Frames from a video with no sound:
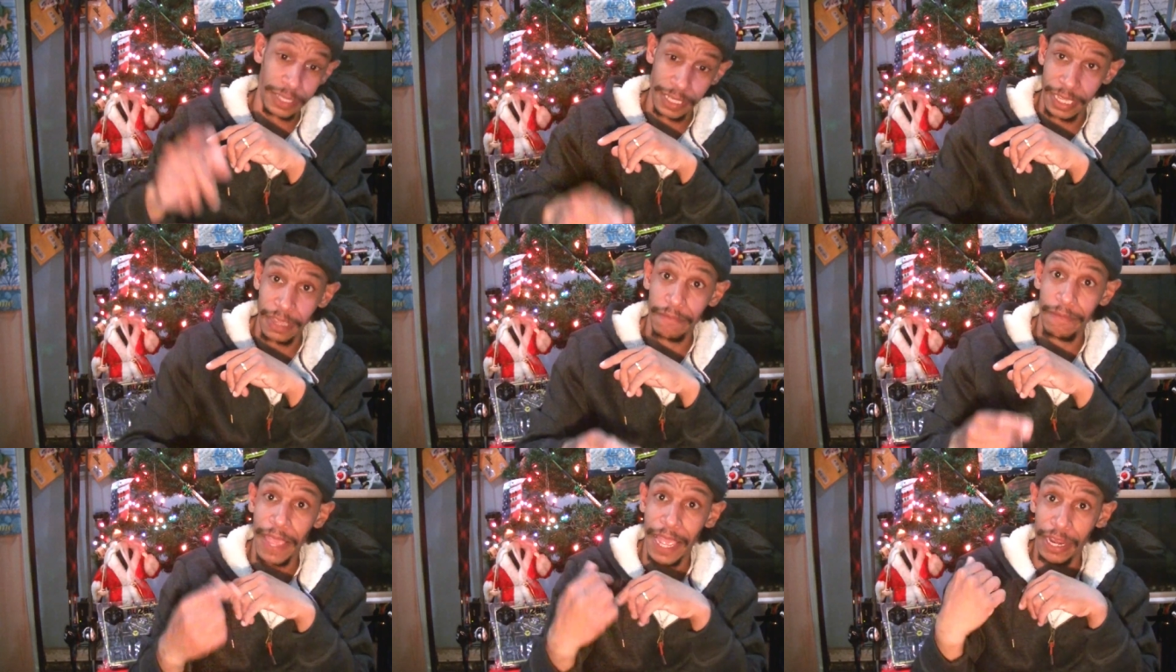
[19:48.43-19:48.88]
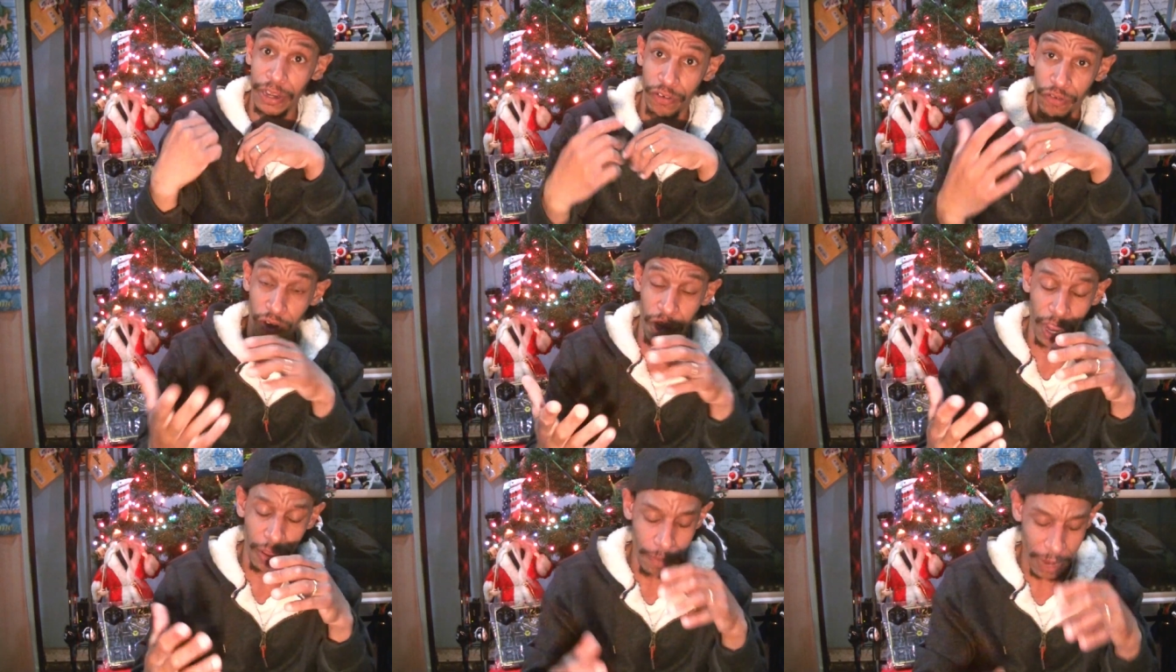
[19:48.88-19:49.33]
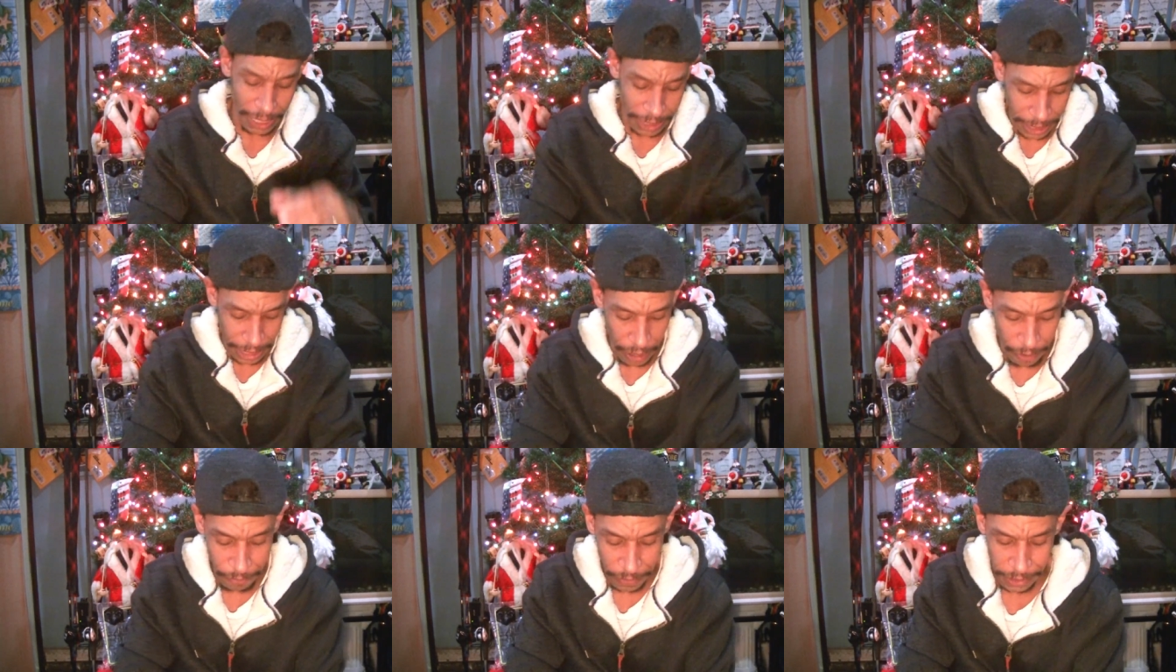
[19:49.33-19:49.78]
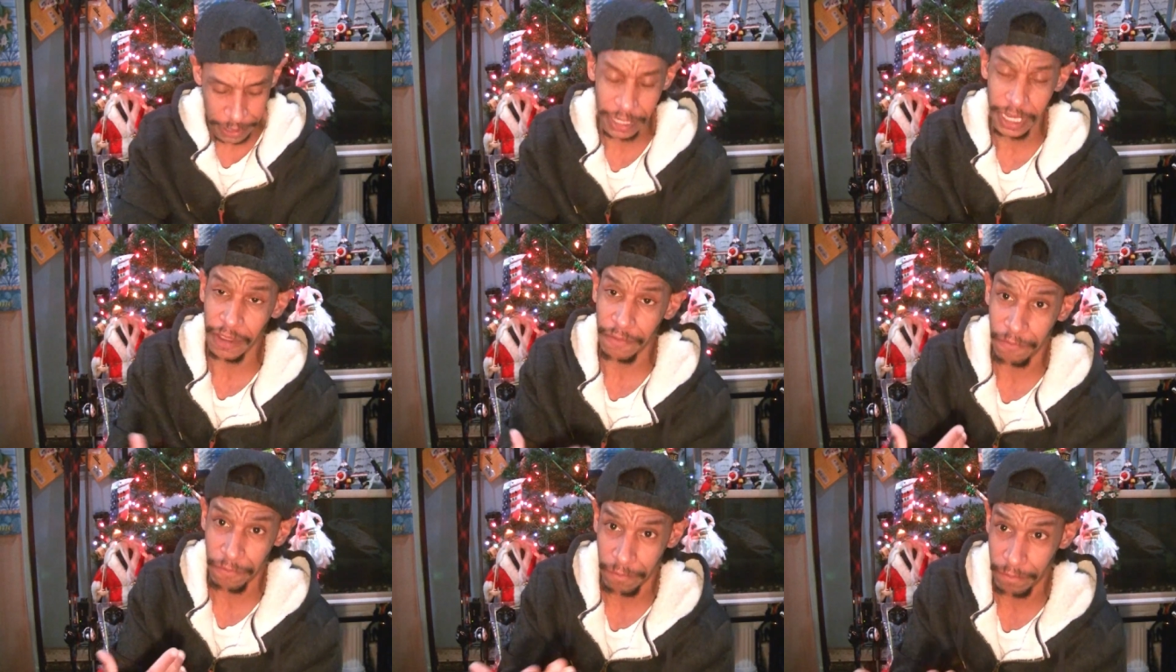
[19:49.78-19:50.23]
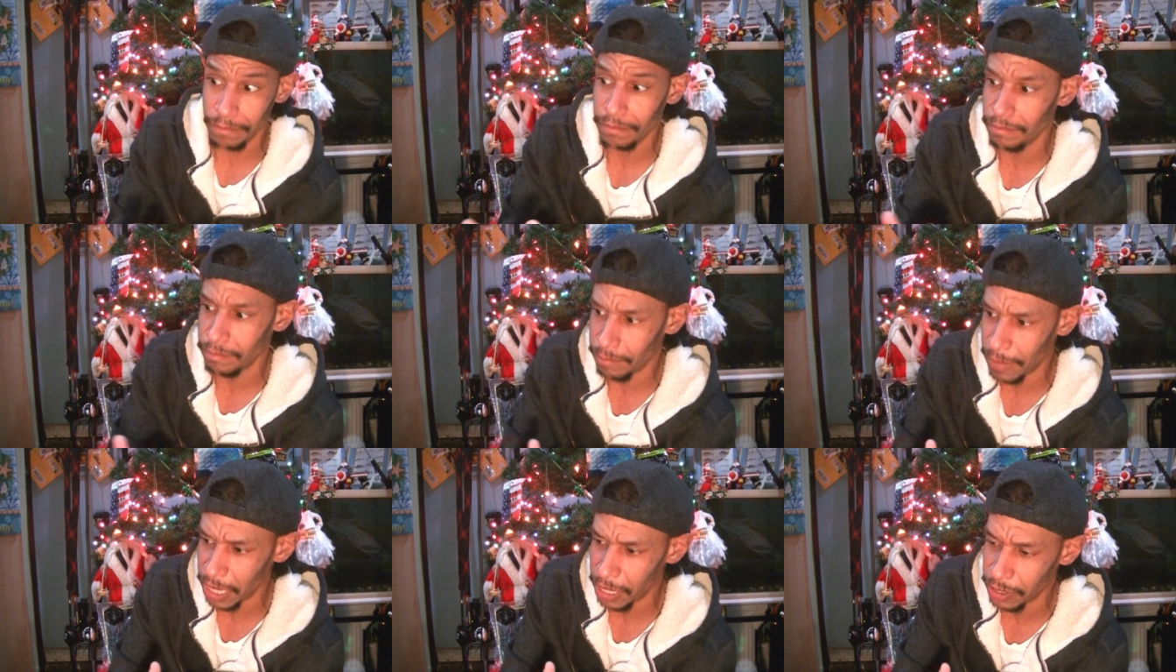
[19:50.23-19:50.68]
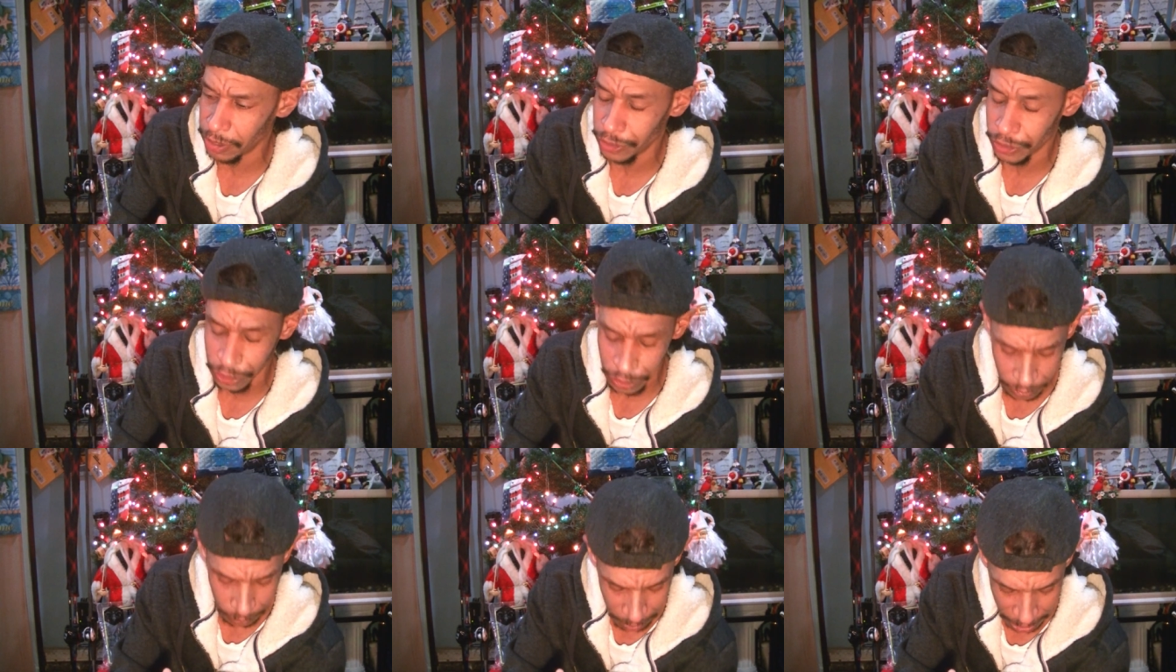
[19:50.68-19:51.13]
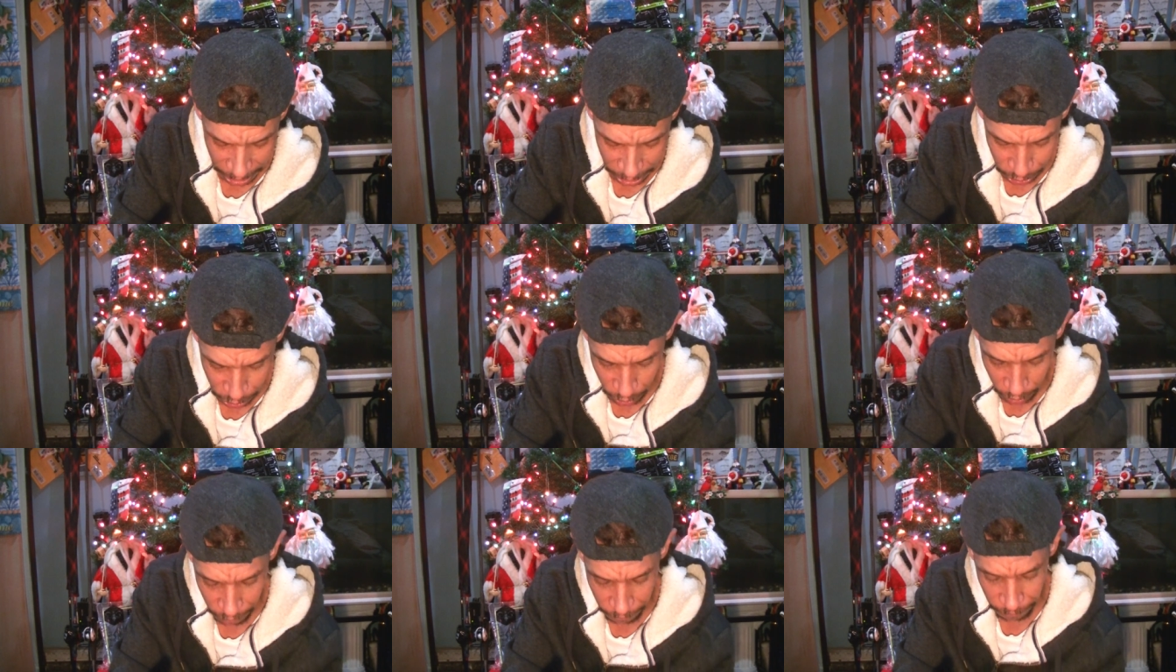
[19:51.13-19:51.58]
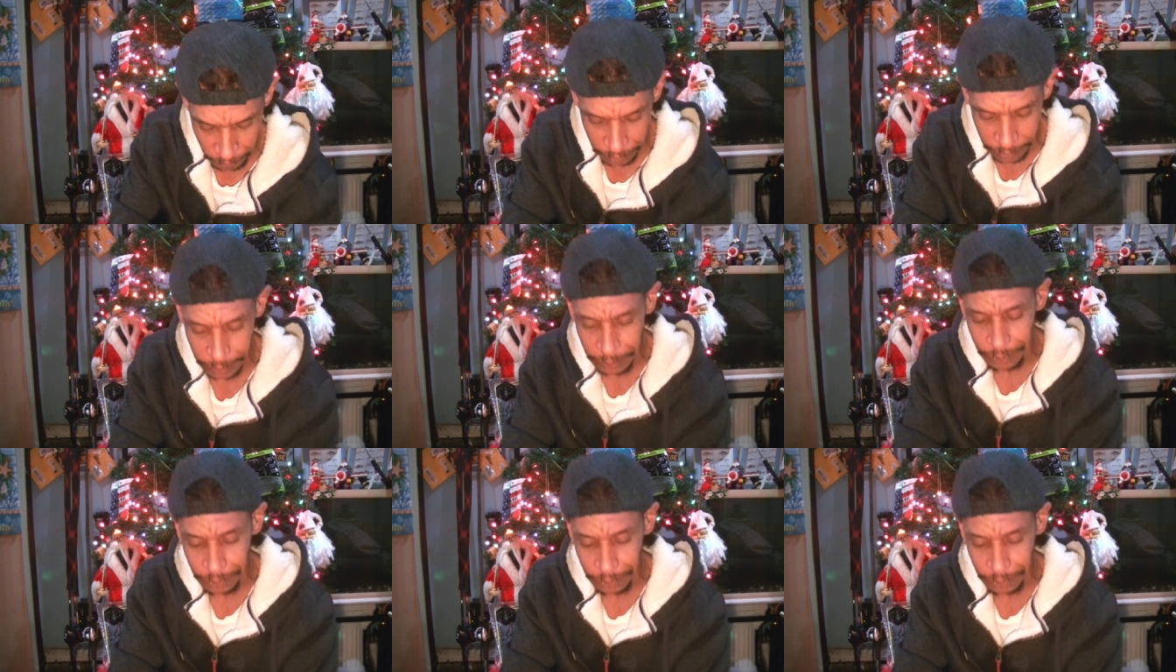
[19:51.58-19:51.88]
to give that a try myself and see if my hunch pays off.